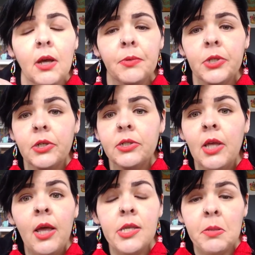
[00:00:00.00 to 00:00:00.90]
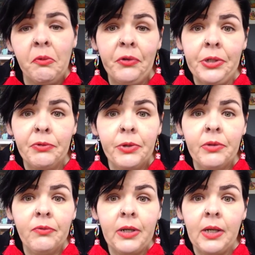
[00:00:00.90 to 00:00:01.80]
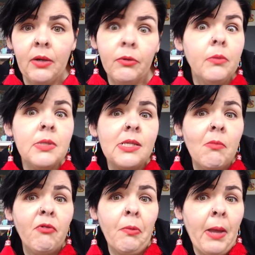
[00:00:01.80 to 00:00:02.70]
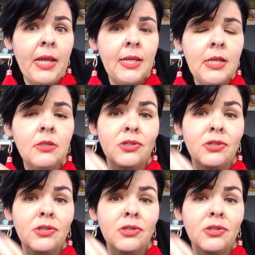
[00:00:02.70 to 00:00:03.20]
sculptures, some of her different infinity rooms, and some of her paintings.